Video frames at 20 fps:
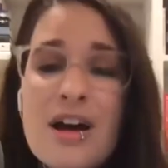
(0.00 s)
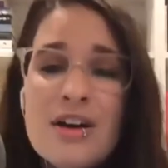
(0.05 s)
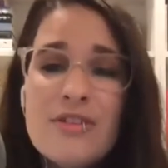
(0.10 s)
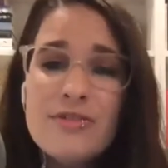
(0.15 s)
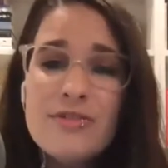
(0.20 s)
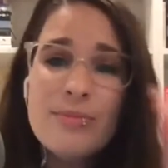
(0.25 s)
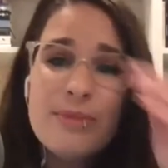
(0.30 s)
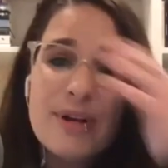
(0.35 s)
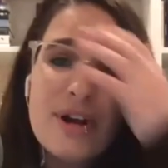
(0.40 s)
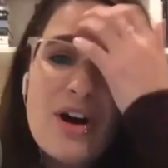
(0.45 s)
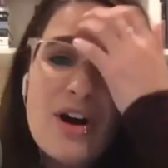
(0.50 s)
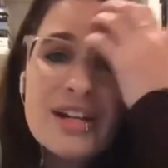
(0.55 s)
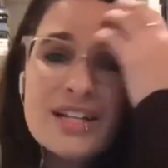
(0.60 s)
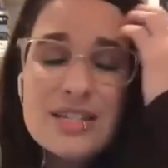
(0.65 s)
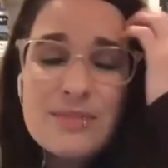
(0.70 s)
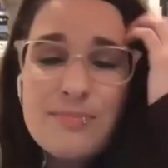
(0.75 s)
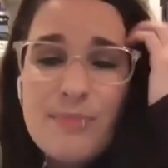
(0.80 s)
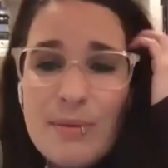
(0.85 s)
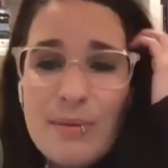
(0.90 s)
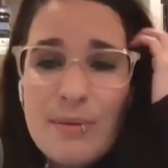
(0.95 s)
From an
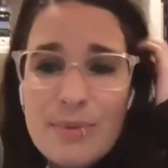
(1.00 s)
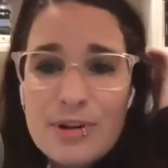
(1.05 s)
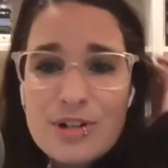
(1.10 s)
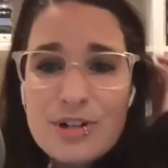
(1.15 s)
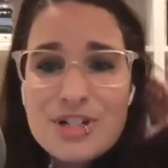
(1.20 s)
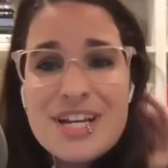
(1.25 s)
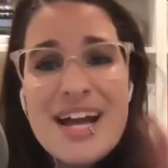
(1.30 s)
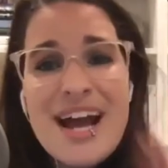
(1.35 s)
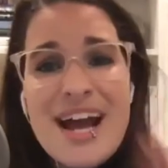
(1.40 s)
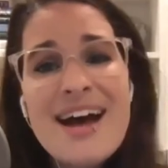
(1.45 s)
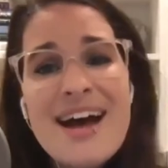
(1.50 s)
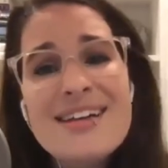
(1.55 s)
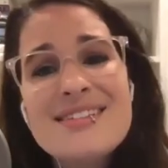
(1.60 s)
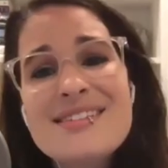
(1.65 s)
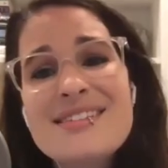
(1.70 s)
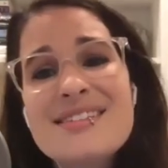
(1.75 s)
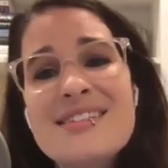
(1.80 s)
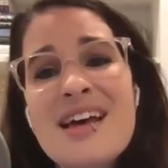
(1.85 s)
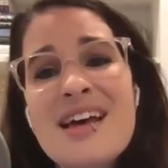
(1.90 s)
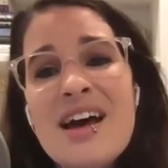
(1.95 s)
audience member, she
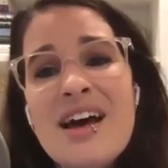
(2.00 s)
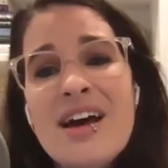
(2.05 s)
asks,